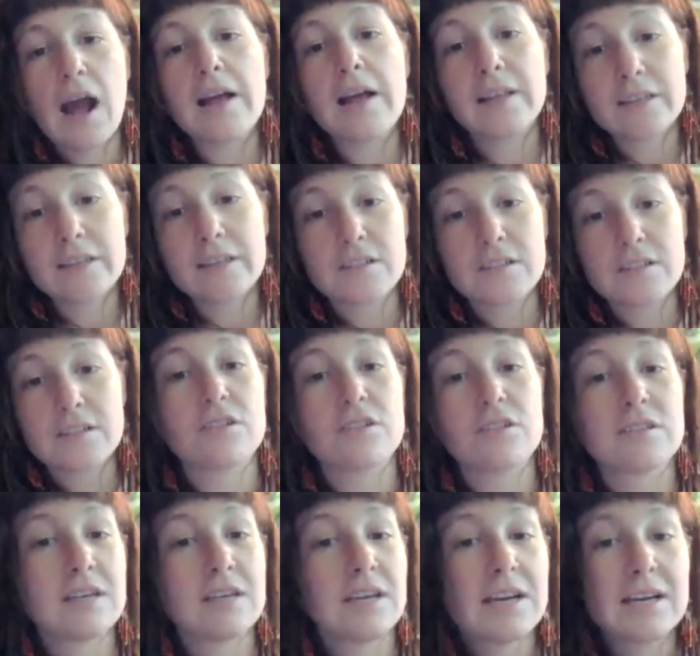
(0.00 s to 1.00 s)
I like to
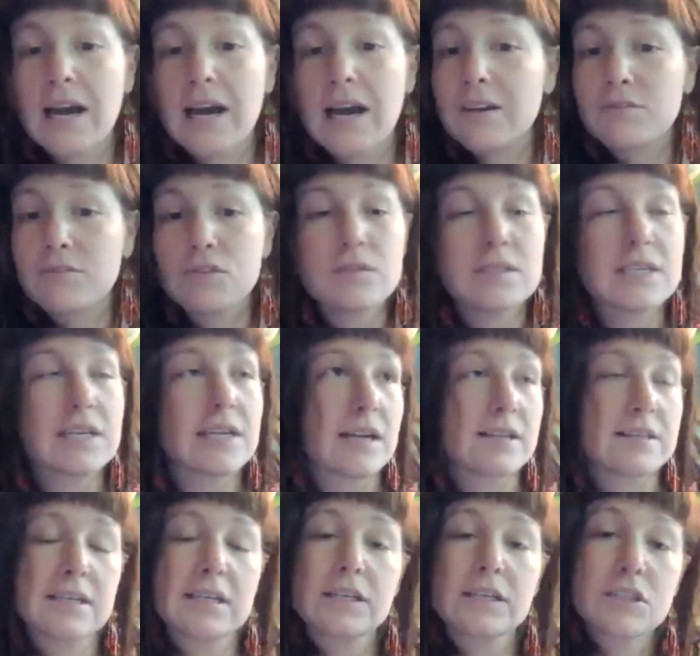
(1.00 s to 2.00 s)
just kind of use it
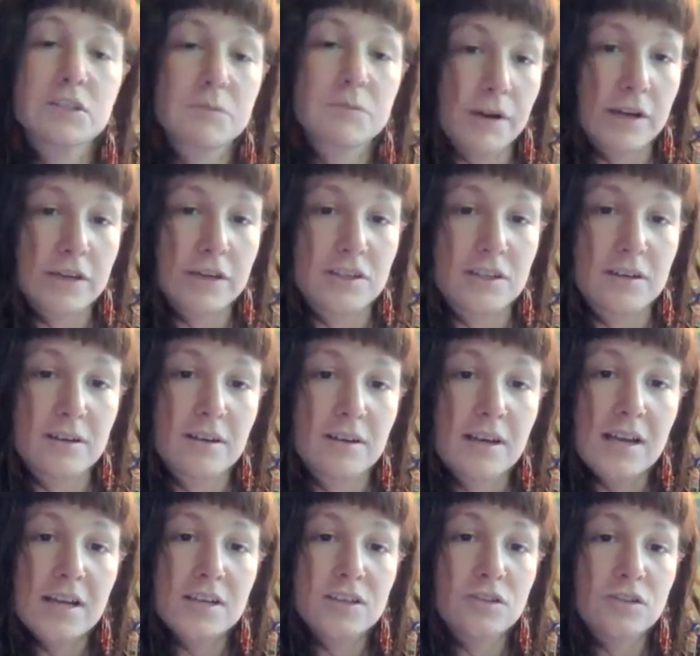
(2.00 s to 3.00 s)
as an expression.
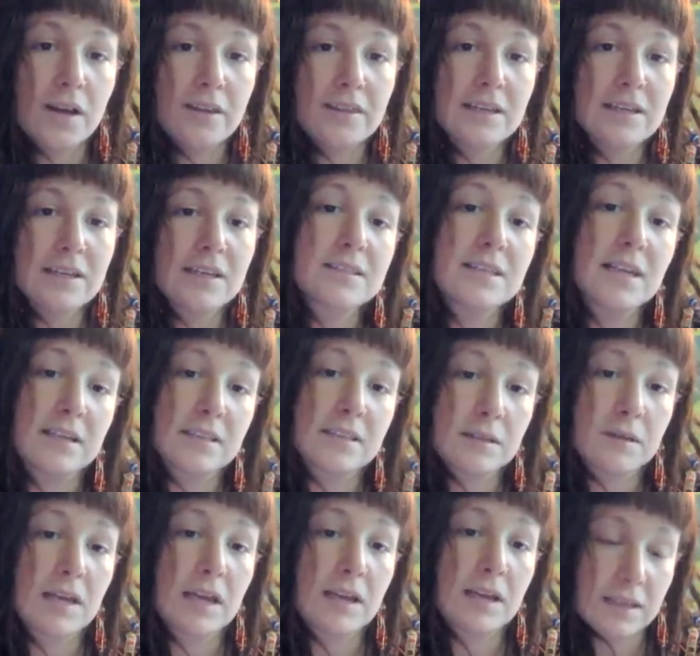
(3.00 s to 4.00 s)
So I think it's
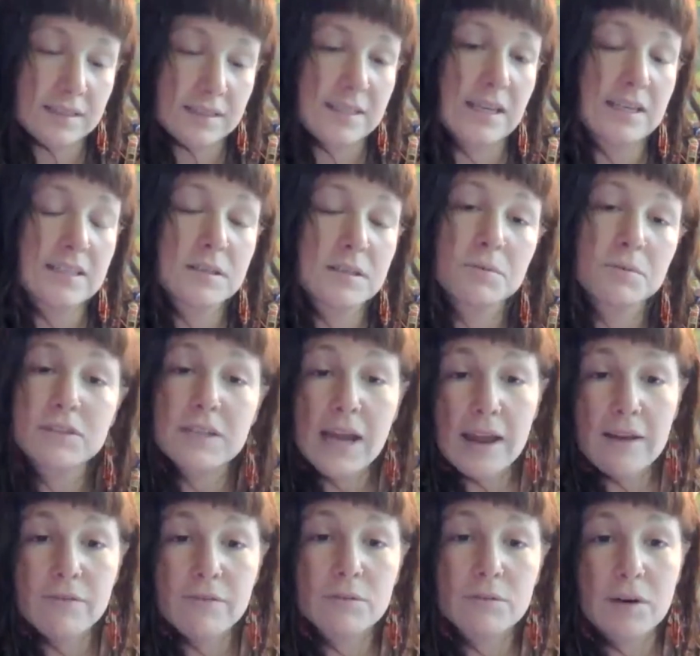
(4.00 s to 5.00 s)
accessible
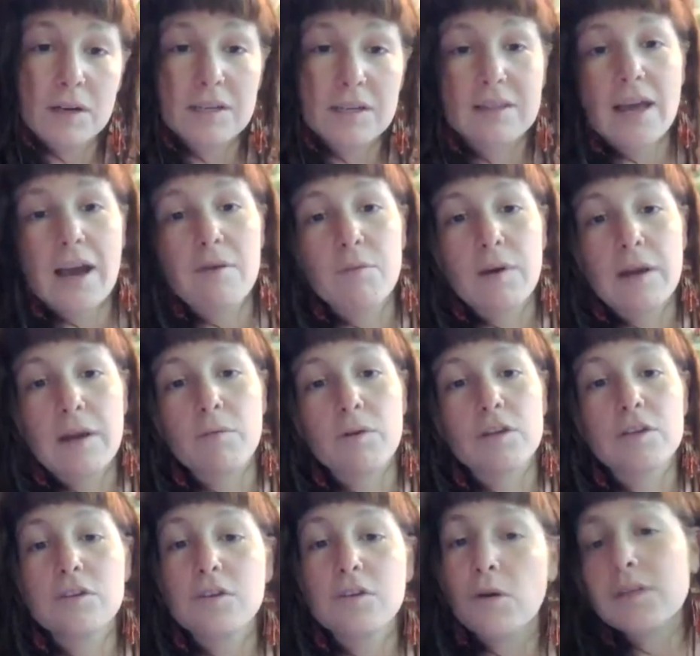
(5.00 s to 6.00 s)
to everyone in that way, where
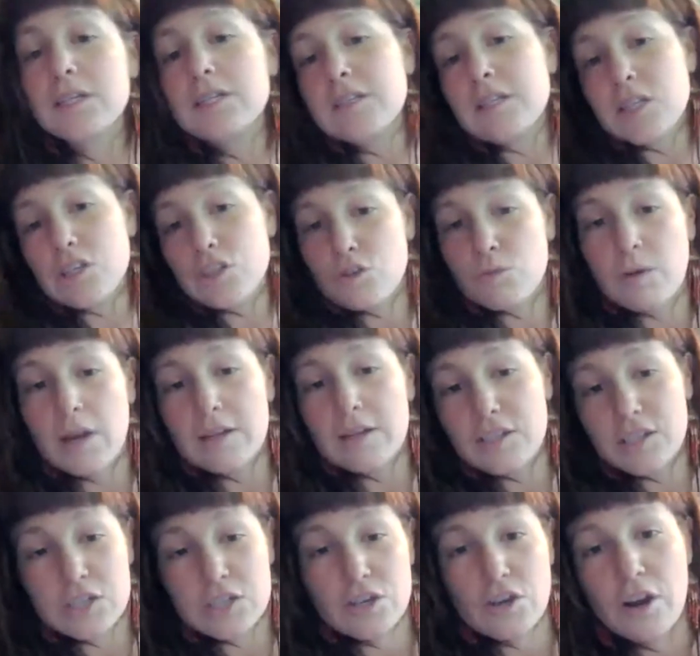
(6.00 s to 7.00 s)
you don't need to shred
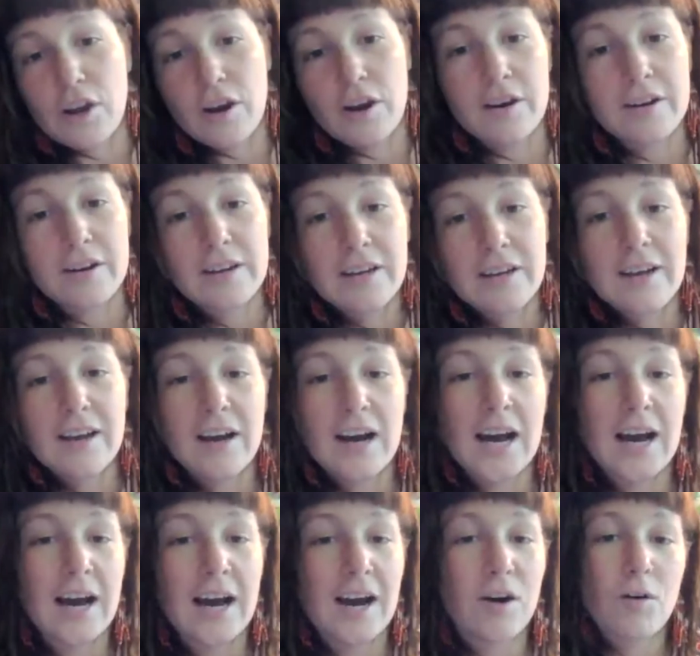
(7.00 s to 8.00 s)
guitar
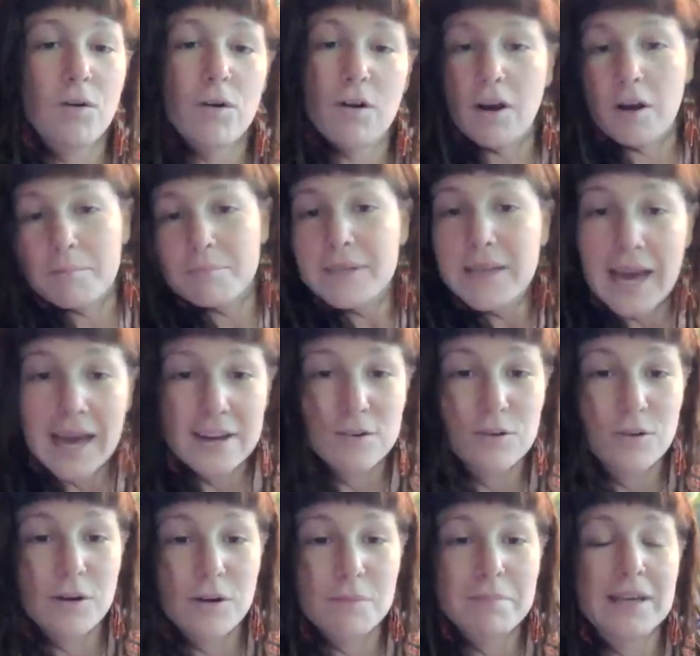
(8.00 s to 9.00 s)
uh, or on piano
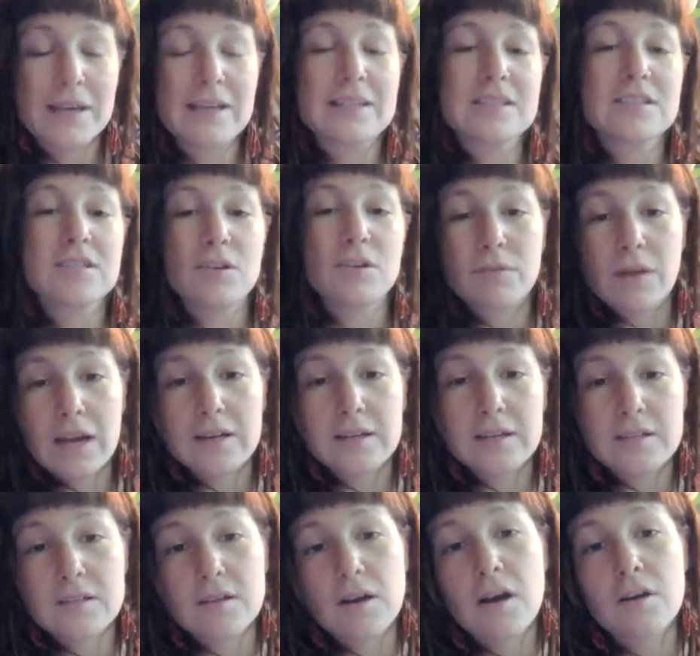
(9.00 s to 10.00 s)
or bass to write a
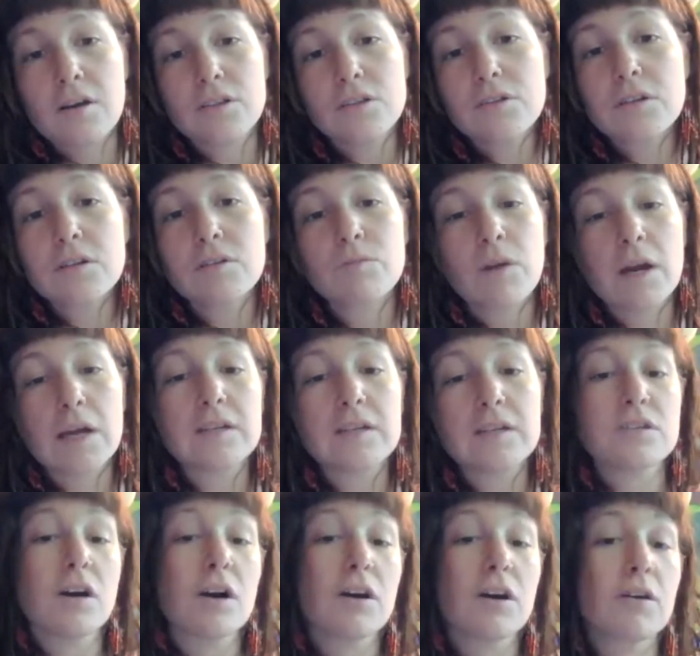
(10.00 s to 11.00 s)
song. You can write a
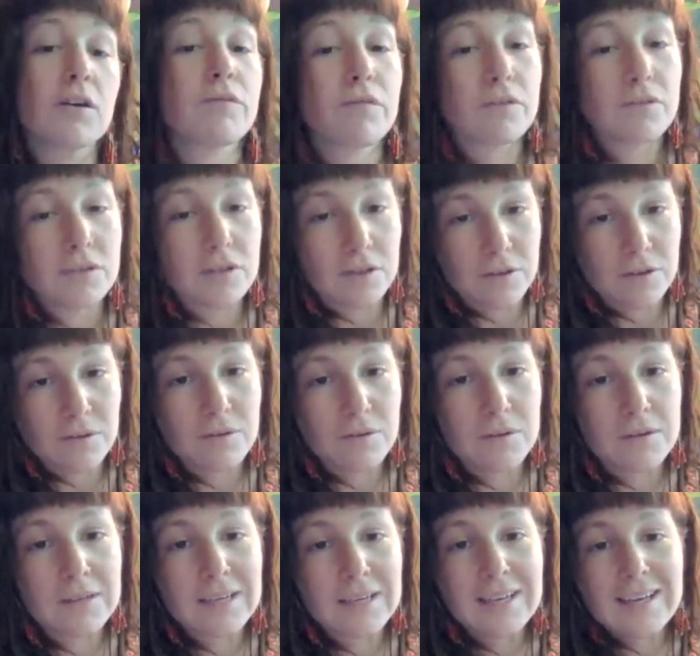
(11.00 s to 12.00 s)
song for
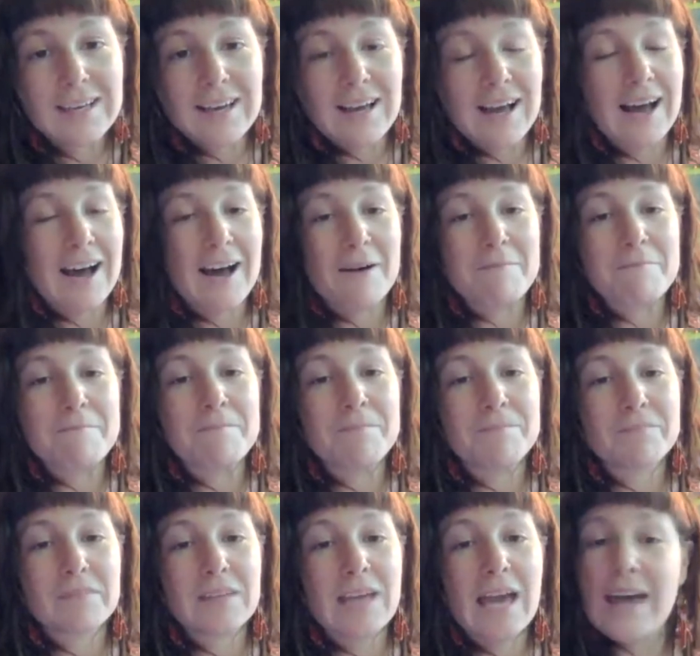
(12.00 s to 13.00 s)
you
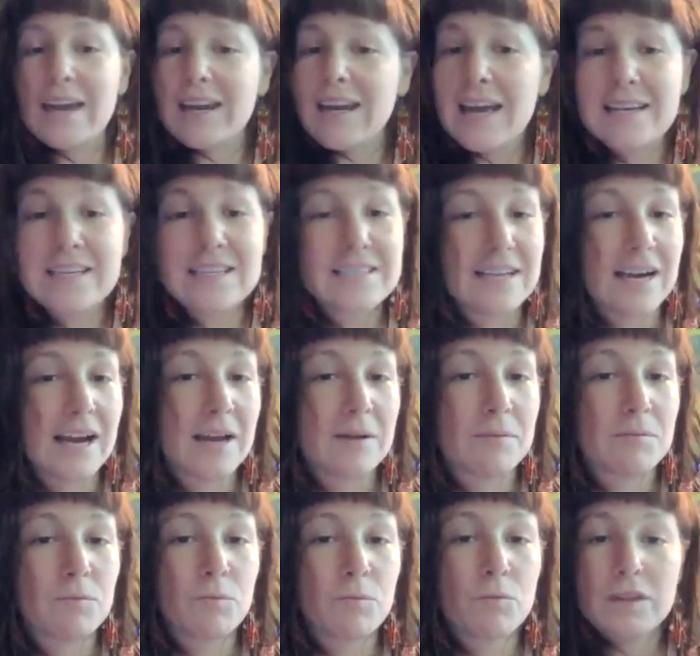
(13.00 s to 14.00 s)
um, at any
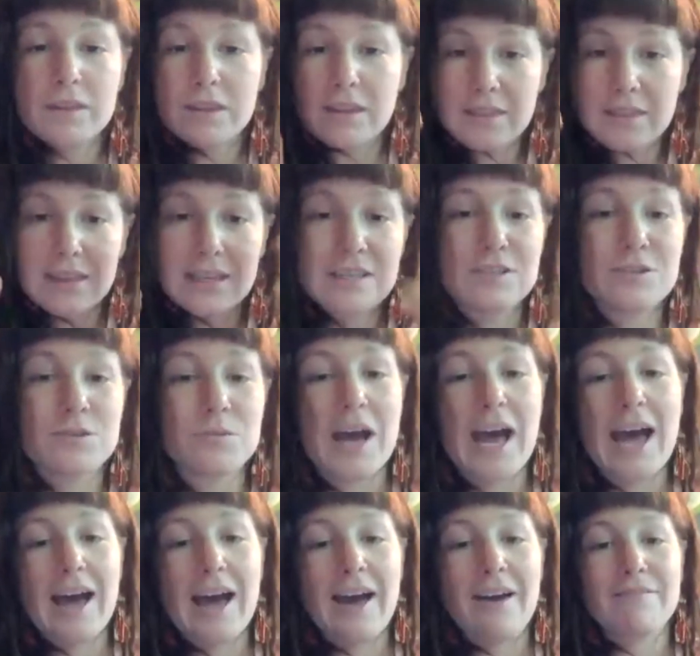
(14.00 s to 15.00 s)
time with the things you
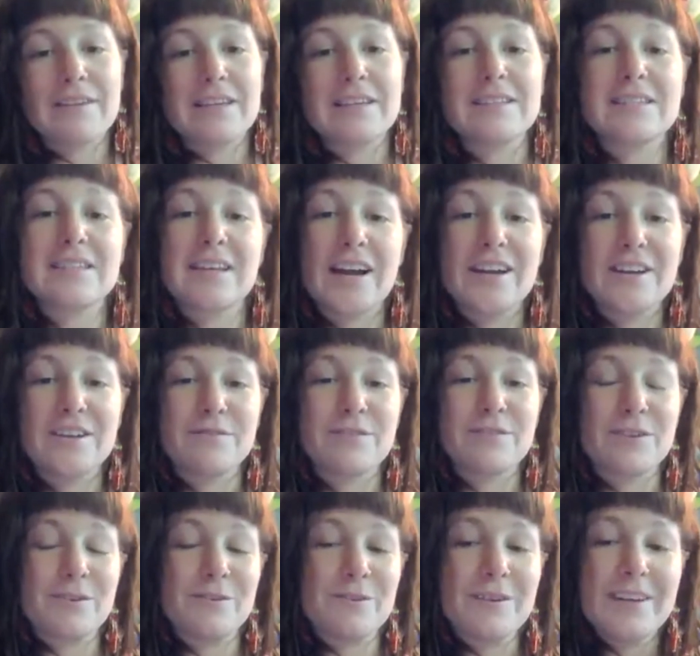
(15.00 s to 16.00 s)
have inside of
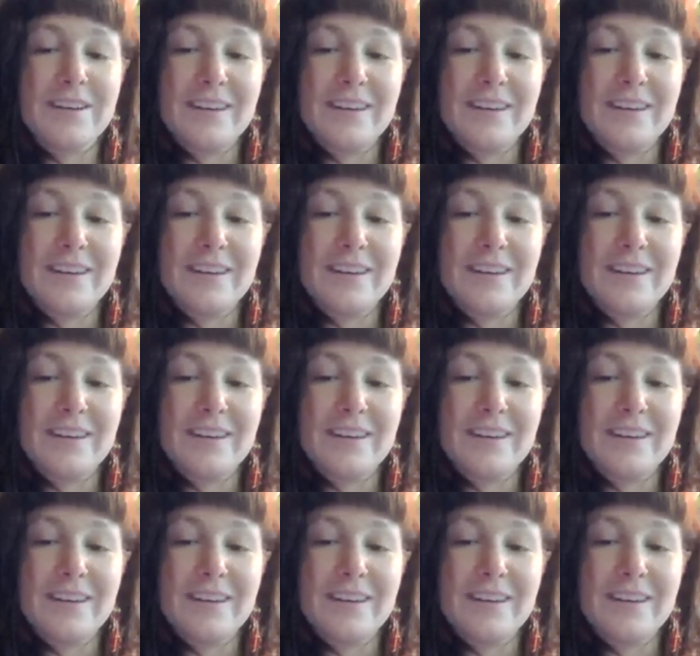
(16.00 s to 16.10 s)
you.